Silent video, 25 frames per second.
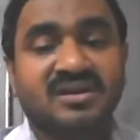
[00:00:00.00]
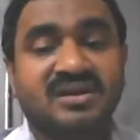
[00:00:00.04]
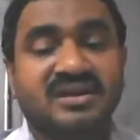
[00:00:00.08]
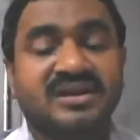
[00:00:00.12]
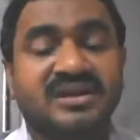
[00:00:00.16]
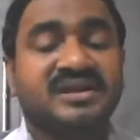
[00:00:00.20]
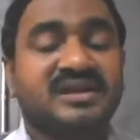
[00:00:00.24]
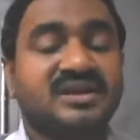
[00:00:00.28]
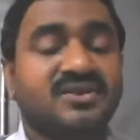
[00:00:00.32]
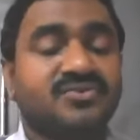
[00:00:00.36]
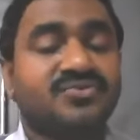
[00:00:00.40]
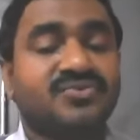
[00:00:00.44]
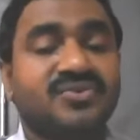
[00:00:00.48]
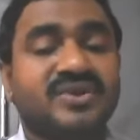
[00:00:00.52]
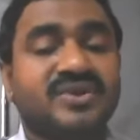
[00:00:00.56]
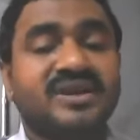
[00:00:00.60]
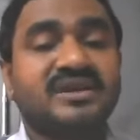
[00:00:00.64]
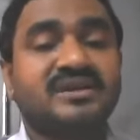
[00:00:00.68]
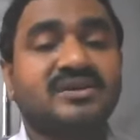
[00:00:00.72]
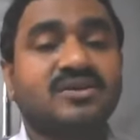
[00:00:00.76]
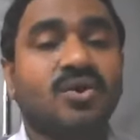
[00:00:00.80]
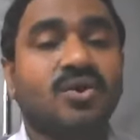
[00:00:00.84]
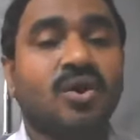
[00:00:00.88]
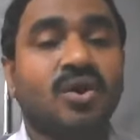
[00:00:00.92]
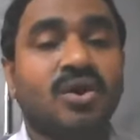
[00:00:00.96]
a
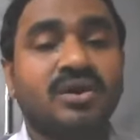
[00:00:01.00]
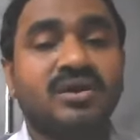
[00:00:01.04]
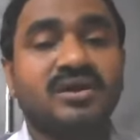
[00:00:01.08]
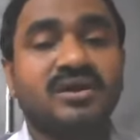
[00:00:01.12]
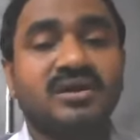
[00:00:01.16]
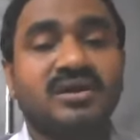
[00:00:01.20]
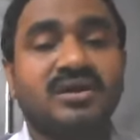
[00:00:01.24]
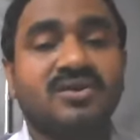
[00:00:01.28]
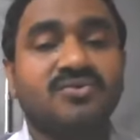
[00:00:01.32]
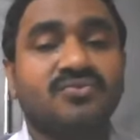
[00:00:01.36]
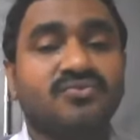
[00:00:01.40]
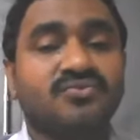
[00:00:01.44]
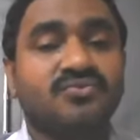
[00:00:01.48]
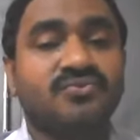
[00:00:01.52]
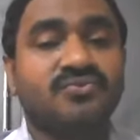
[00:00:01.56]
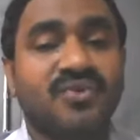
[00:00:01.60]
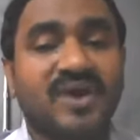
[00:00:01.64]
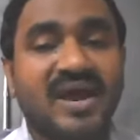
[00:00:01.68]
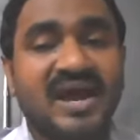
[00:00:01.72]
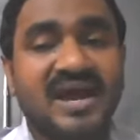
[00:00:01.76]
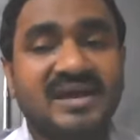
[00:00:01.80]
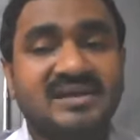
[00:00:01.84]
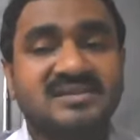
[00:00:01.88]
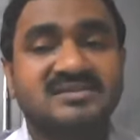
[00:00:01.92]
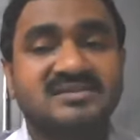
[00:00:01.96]
different order of
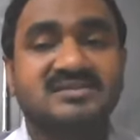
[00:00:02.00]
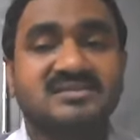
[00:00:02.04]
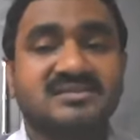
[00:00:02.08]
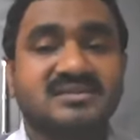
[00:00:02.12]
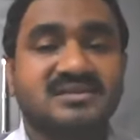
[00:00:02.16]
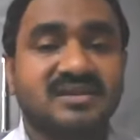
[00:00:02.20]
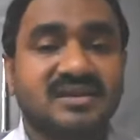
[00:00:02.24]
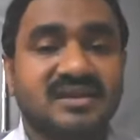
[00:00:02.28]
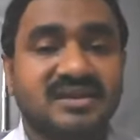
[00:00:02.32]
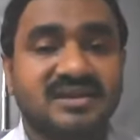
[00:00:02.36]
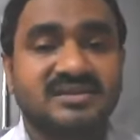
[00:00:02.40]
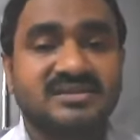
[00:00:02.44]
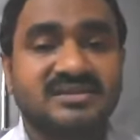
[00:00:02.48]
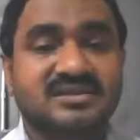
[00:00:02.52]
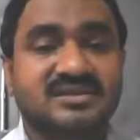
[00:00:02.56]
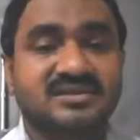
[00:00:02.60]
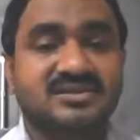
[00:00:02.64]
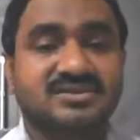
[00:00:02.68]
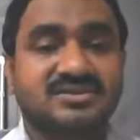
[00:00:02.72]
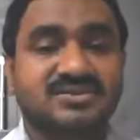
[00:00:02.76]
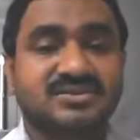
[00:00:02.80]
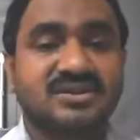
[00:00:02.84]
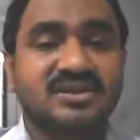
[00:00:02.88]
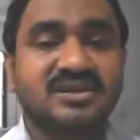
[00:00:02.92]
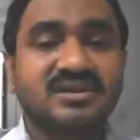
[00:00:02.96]
facts related
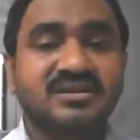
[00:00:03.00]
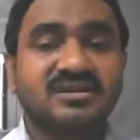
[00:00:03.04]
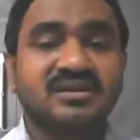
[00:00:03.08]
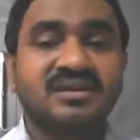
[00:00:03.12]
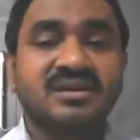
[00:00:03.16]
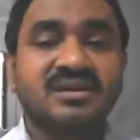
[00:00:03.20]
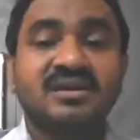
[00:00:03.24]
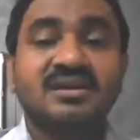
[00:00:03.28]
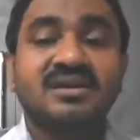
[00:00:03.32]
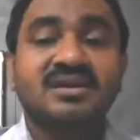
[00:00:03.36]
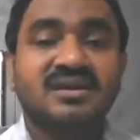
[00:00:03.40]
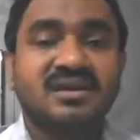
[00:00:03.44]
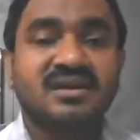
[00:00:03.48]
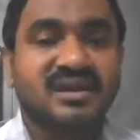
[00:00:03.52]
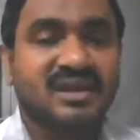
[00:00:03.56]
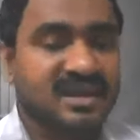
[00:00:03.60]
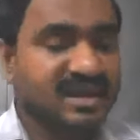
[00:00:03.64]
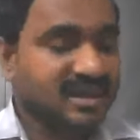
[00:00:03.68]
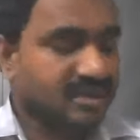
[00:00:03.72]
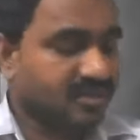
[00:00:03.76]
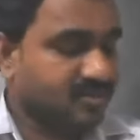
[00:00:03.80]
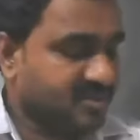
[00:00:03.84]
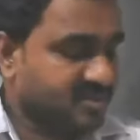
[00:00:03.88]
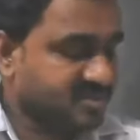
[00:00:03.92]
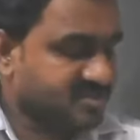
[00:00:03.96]
to the
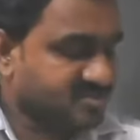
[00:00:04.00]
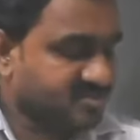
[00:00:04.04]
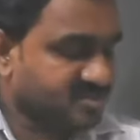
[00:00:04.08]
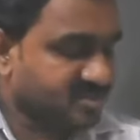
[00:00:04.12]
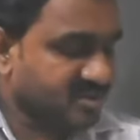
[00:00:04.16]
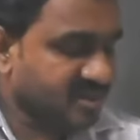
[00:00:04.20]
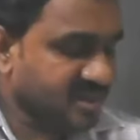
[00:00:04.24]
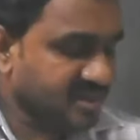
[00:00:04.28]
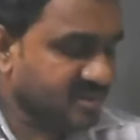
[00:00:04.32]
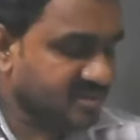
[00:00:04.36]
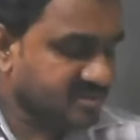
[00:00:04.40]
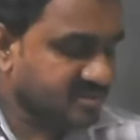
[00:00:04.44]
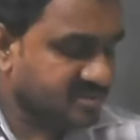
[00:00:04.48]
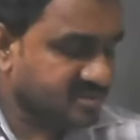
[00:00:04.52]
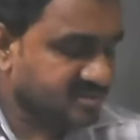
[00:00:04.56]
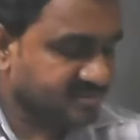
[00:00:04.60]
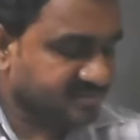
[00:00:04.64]
language, right?